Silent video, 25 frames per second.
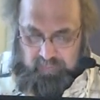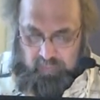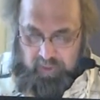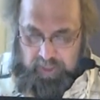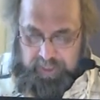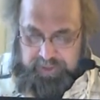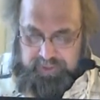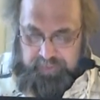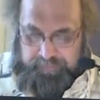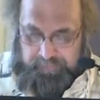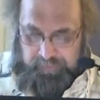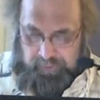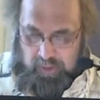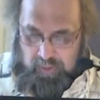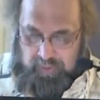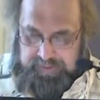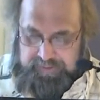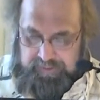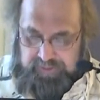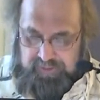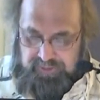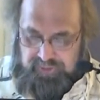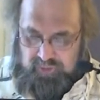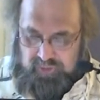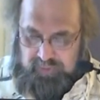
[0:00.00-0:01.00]
Water blown
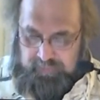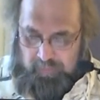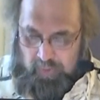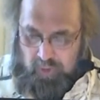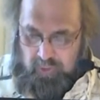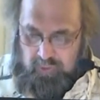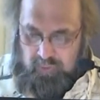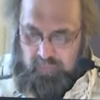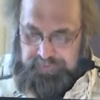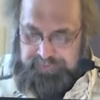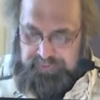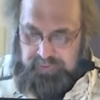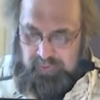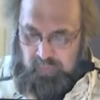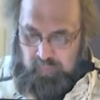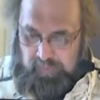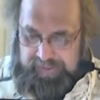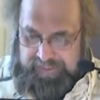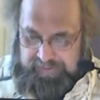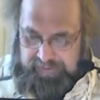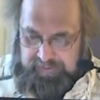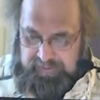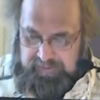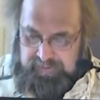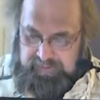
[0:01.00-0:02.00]
into smoke with the
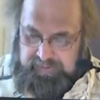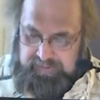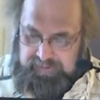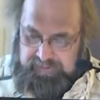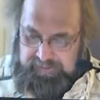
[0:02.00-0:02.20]
wind.